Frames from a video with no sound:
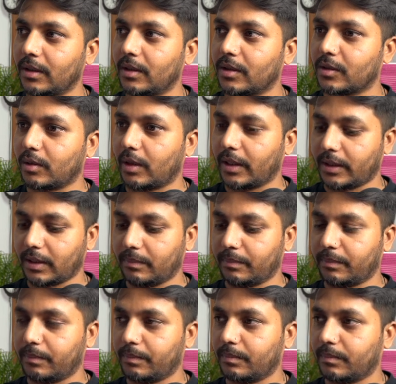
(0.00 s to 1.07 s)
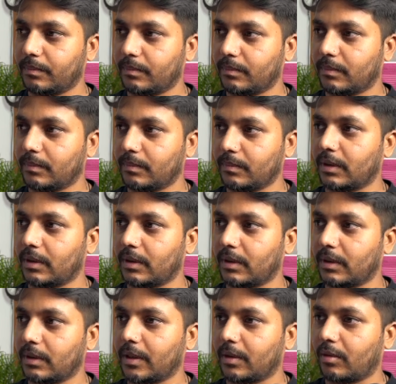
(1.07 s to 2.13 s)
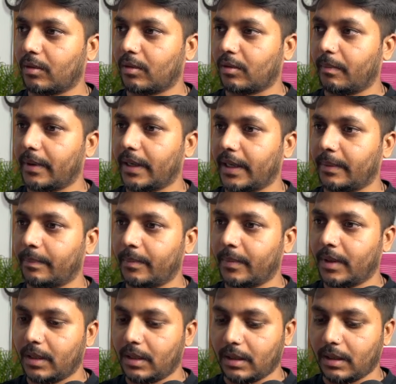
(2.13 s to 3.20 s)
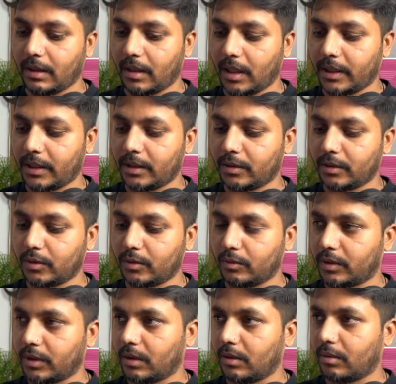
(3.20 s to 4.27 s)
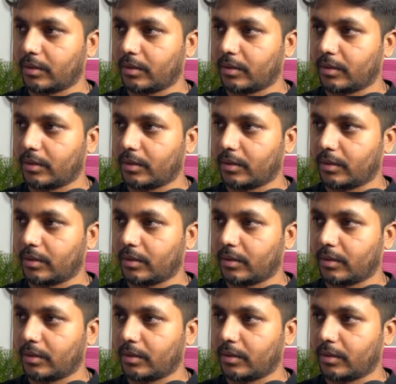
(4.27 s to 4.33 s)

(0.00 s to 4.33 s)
So I can type the column name running total.